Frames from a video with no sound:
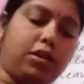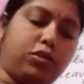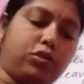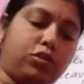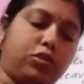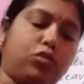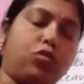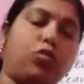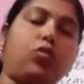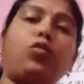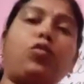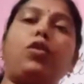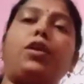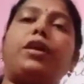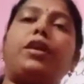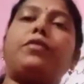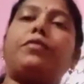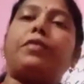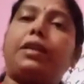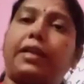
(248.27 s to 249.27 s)
So
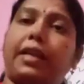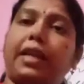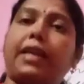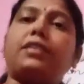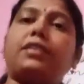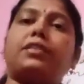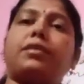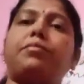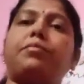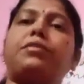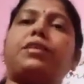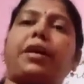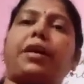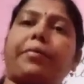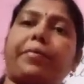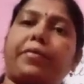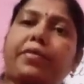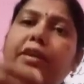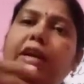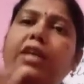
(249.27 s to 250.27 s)
it will take some
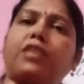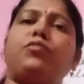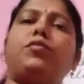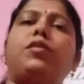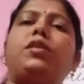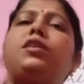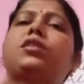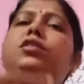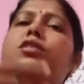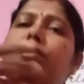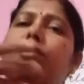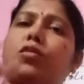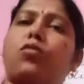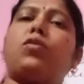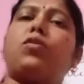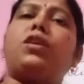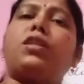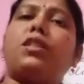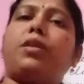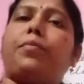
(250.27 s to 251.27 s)
time. Gradually,
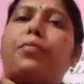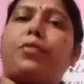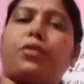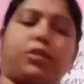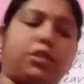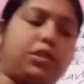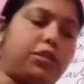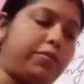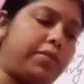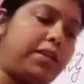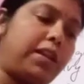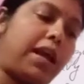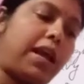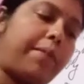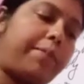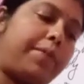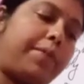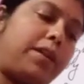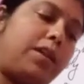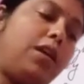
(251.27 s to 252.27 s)
slowly the process will
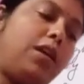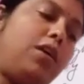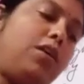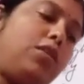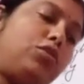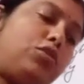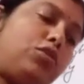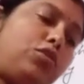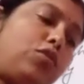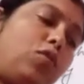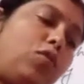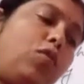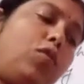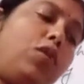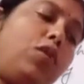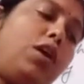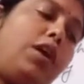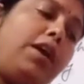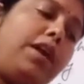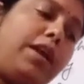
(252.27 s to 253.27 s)
happen.
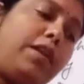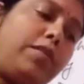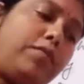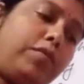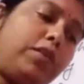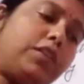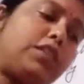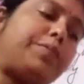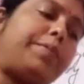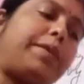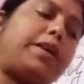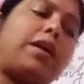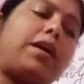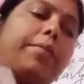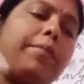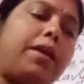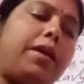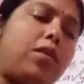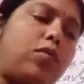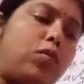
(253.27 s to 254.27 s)
So it was
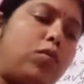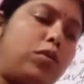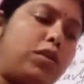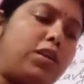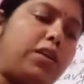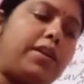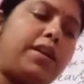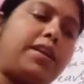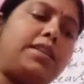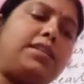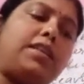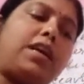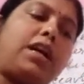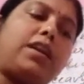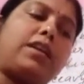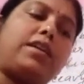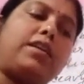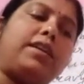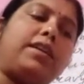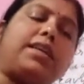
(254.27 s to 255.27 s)
becoming colder and
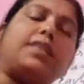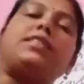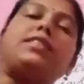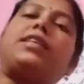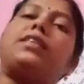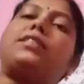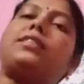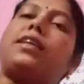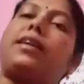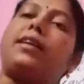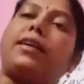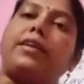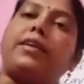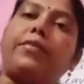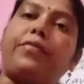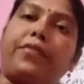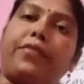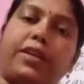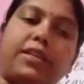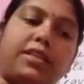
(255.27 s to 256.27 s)
darker as the
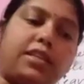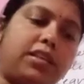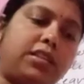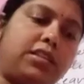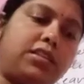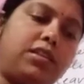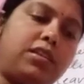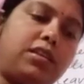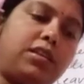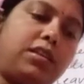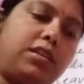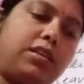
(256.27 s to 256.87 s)
sunlight faded.